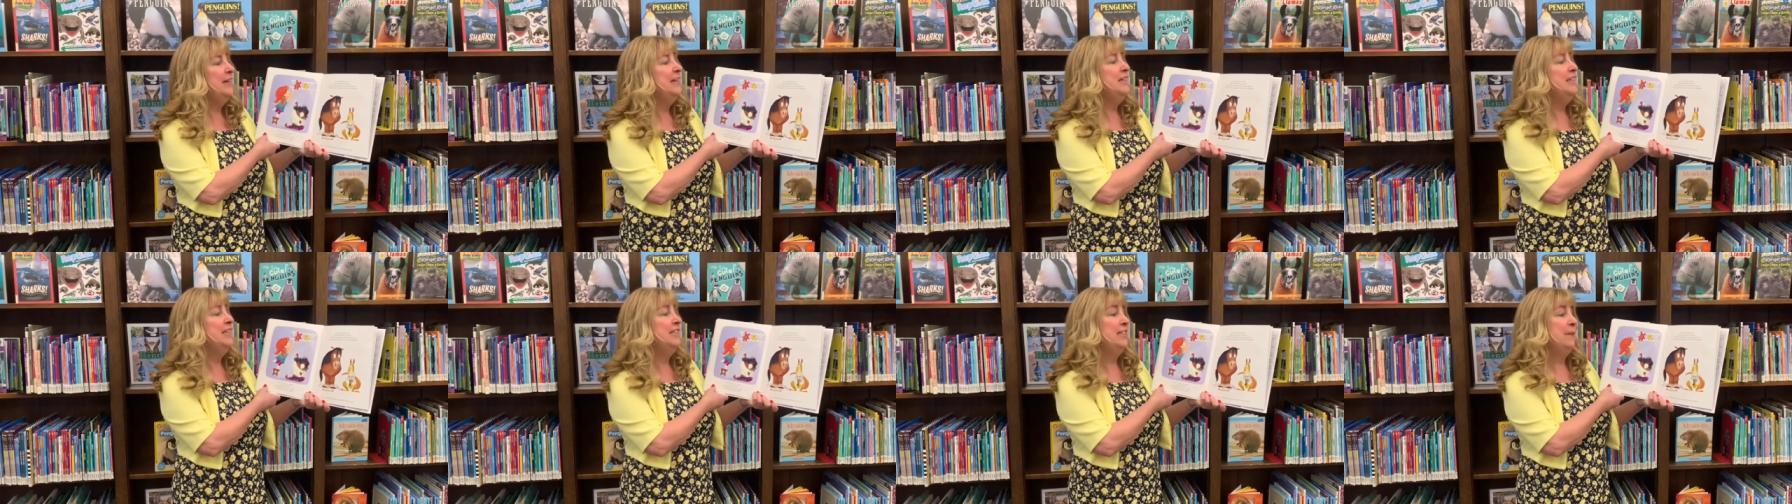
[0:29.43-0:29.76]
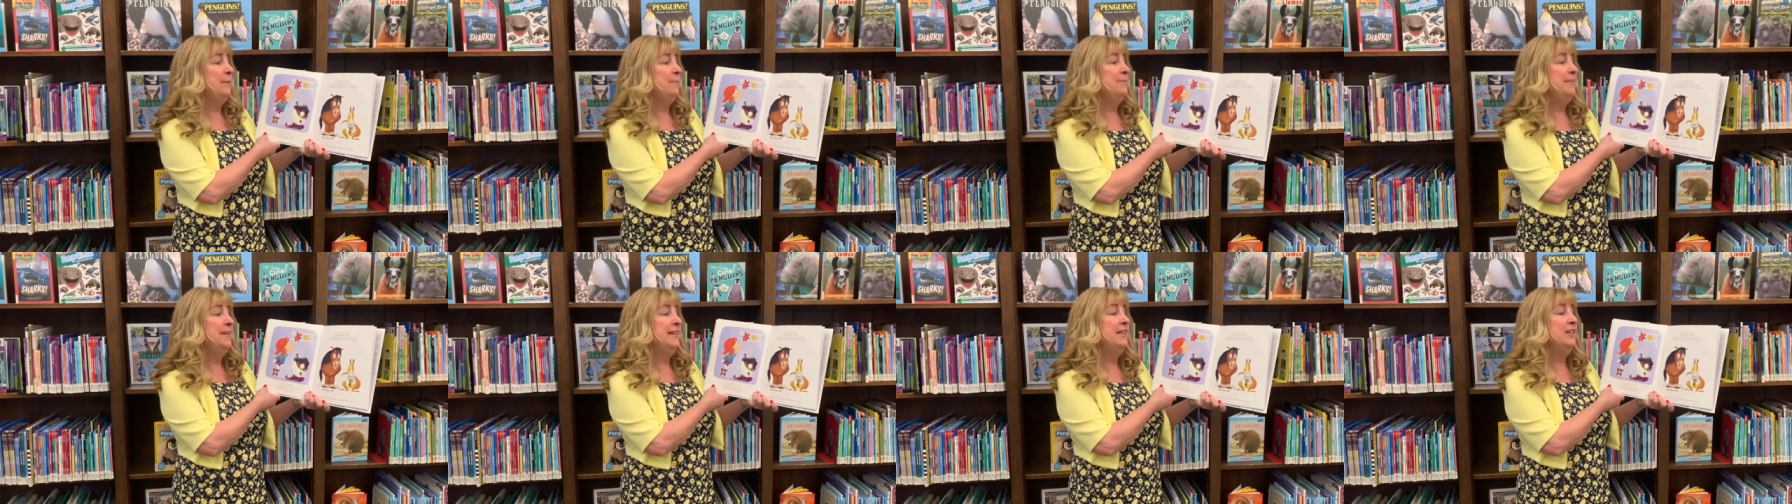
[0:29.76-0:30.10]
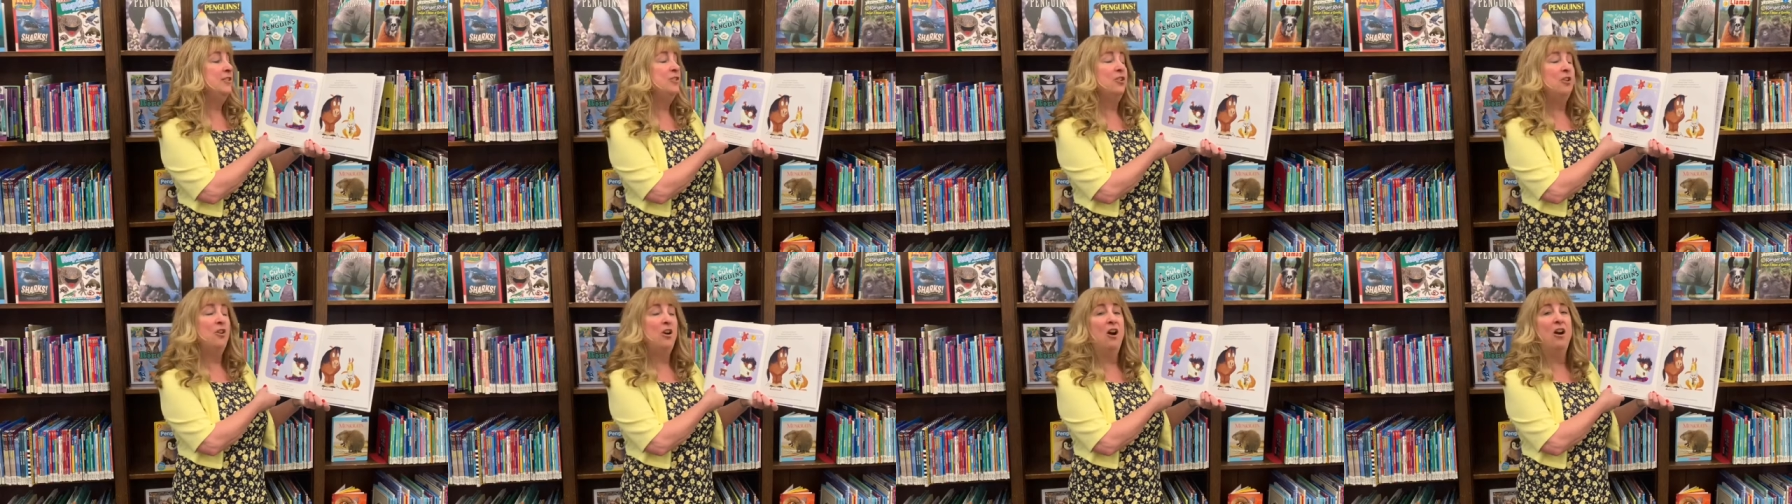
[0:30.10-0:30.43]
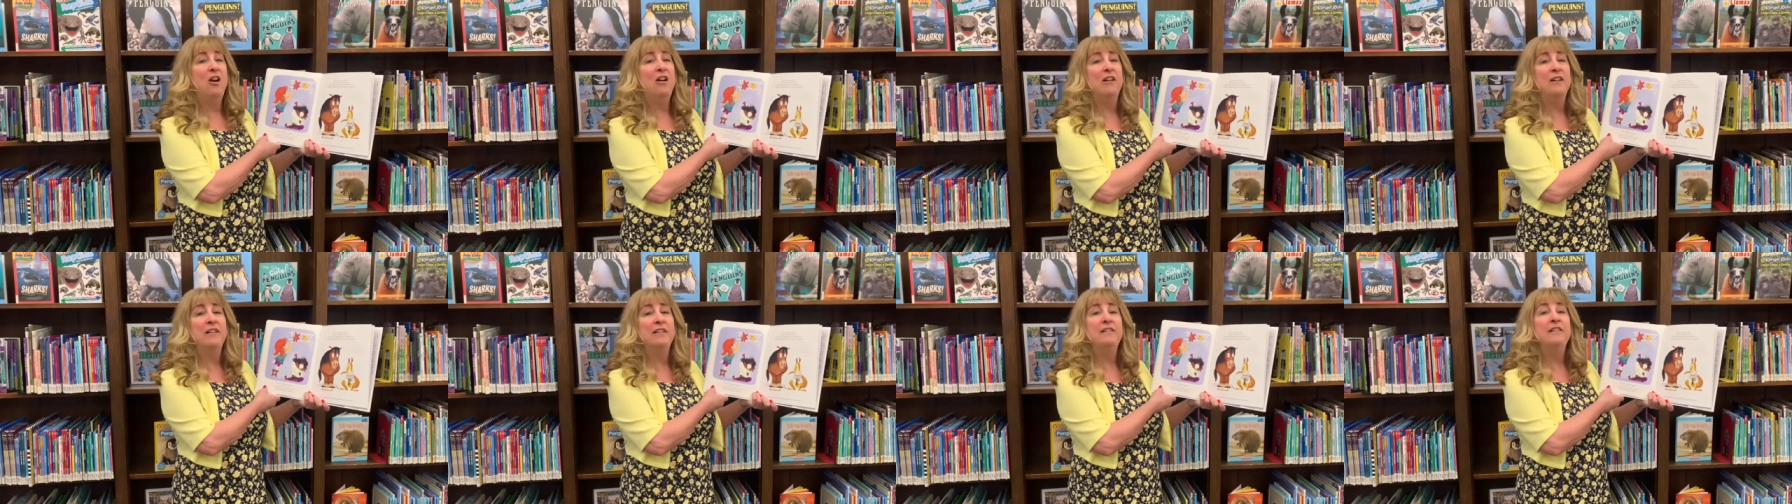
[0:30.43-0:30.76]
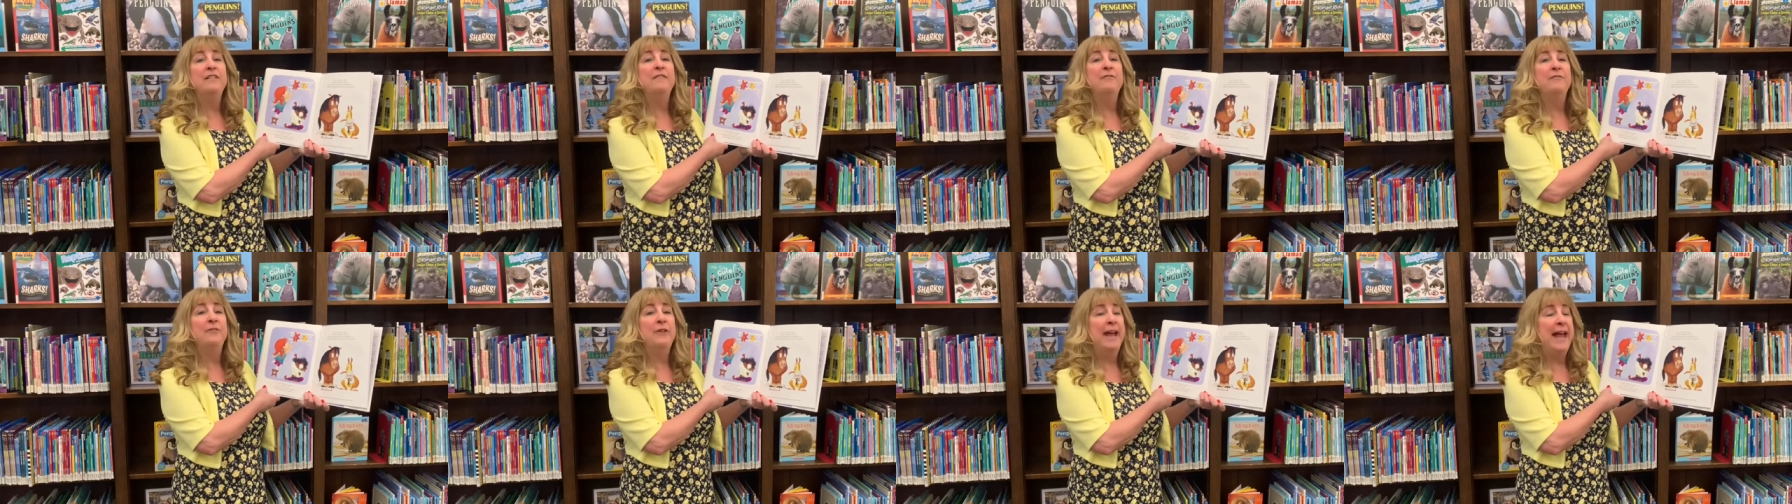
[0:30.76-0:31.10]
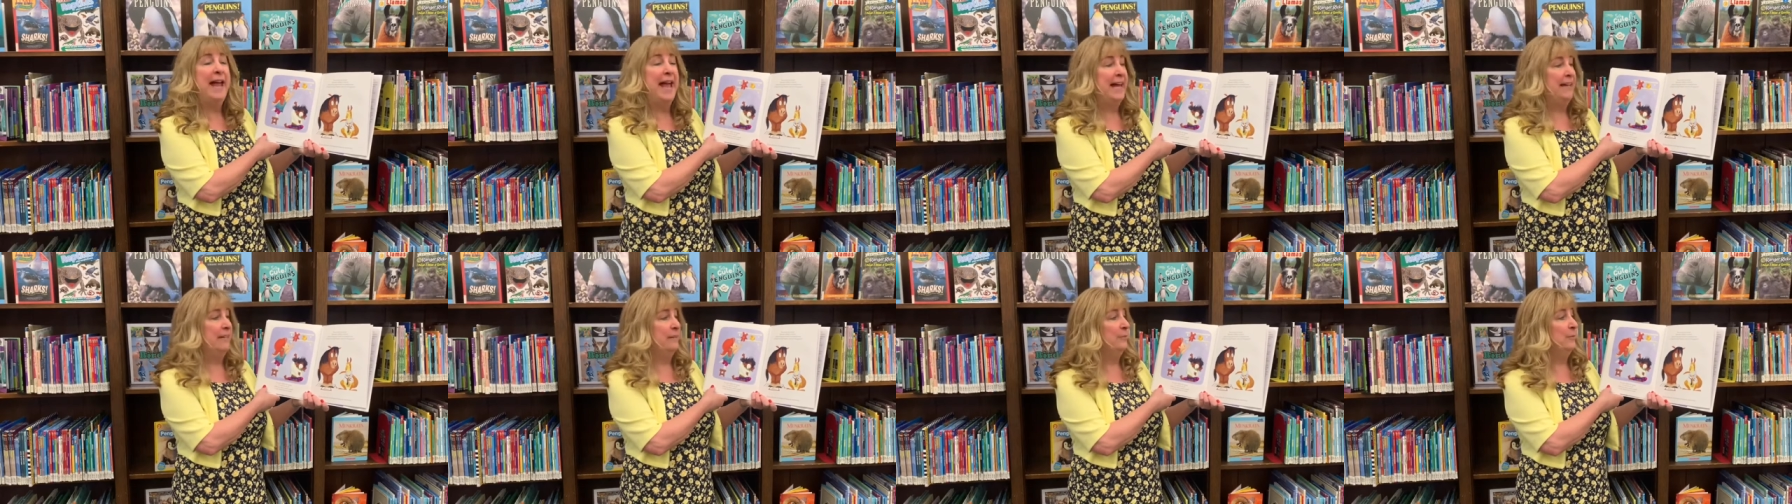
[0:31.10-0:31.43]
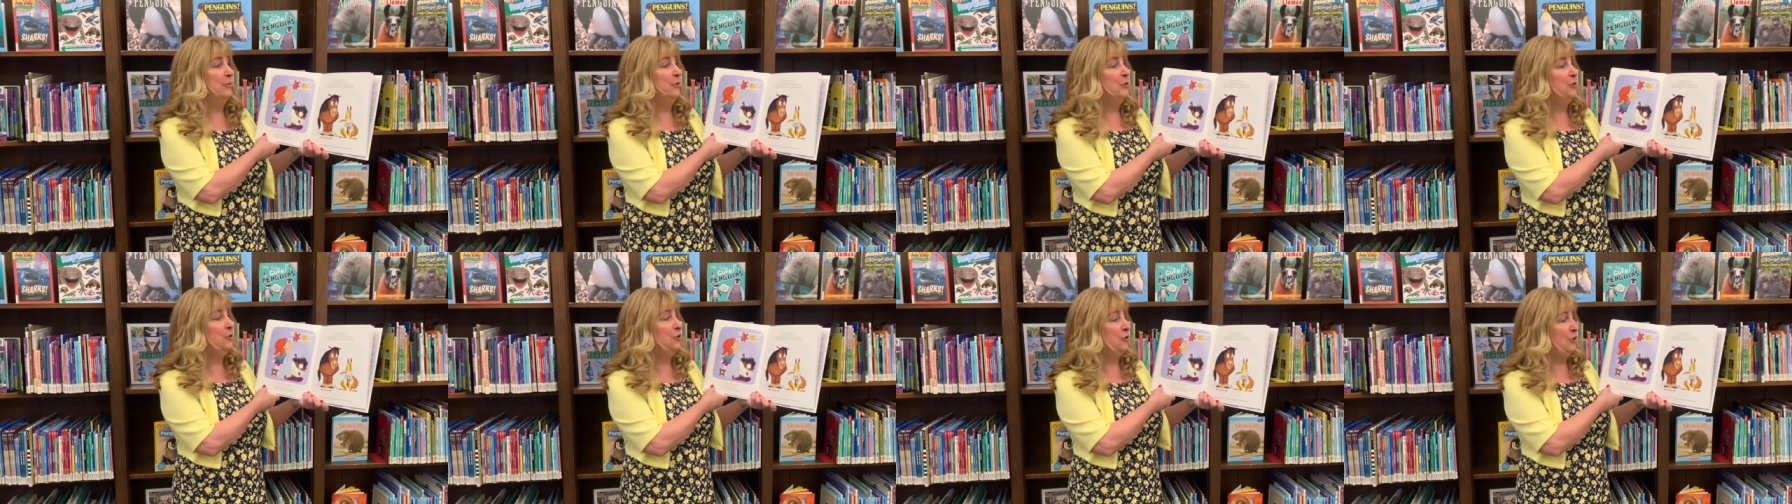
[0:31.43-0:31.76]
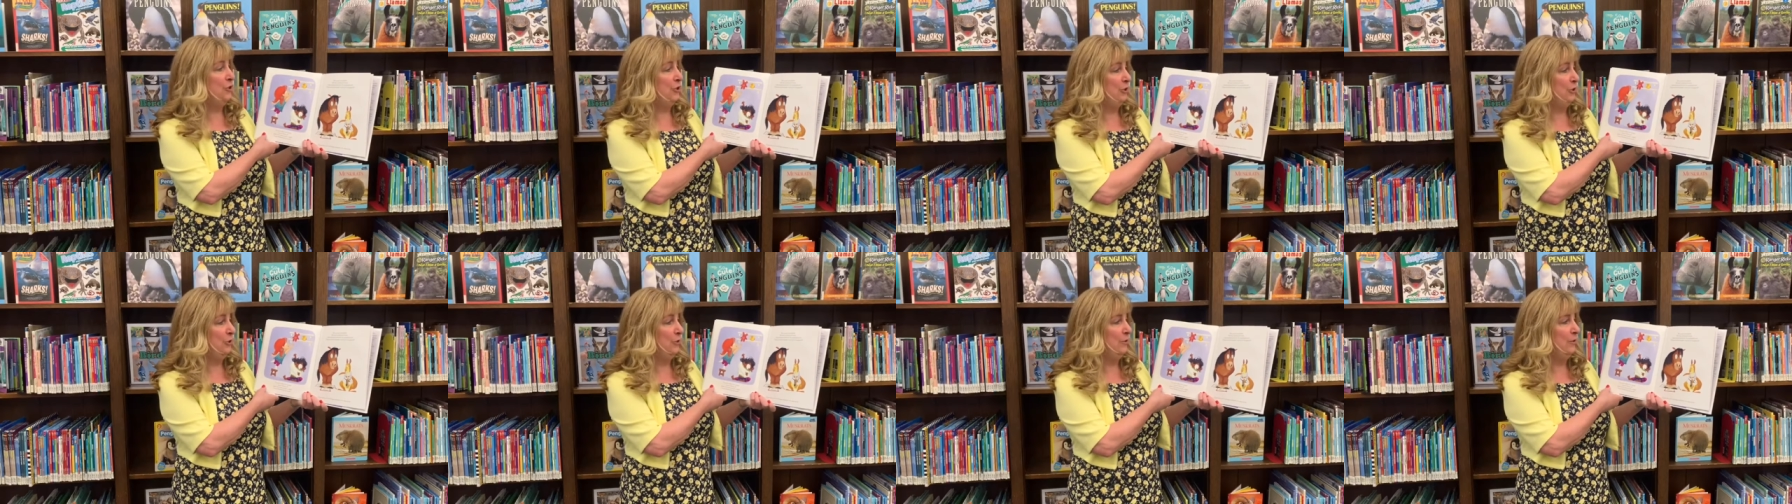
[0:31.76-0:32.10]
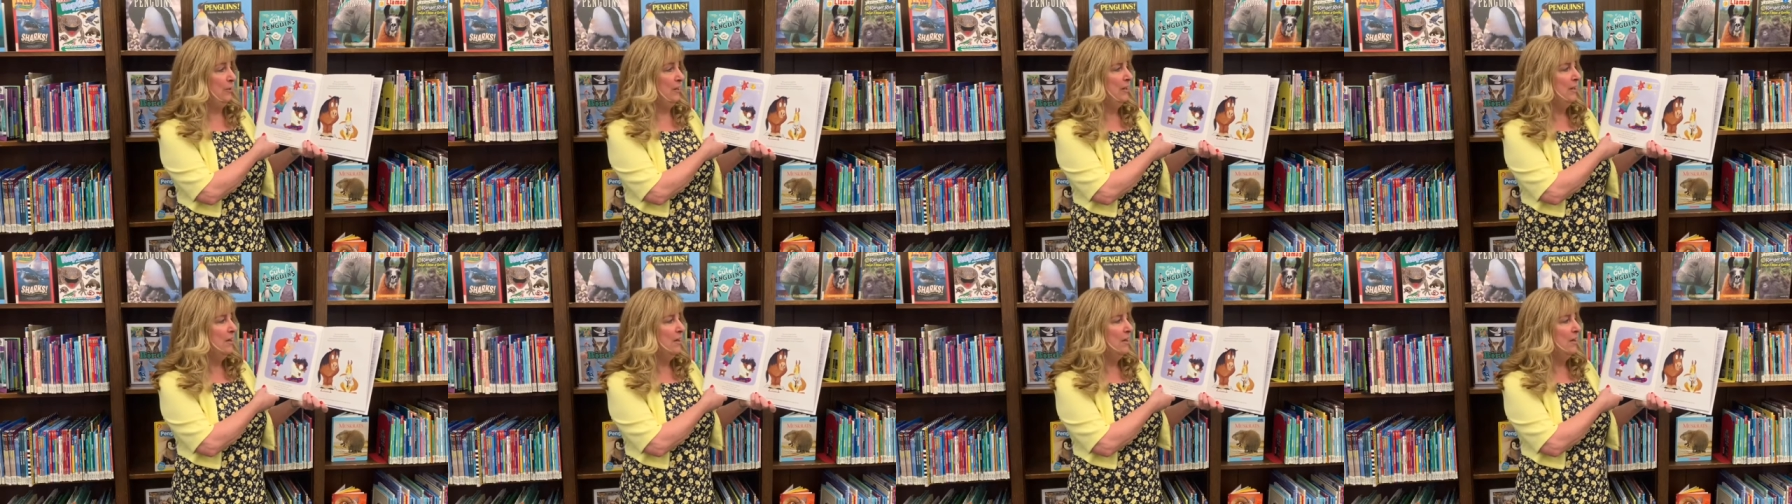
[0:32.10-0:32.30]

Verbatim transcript: Some things are hard for animals too.